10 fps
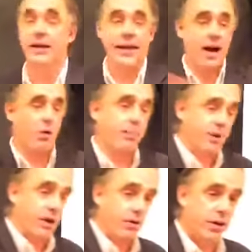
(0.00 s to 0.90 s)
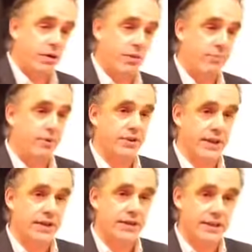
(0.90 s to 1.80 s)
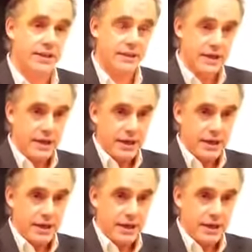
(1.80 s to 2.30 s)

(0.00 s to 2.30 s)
Now, what Pinocchio represents is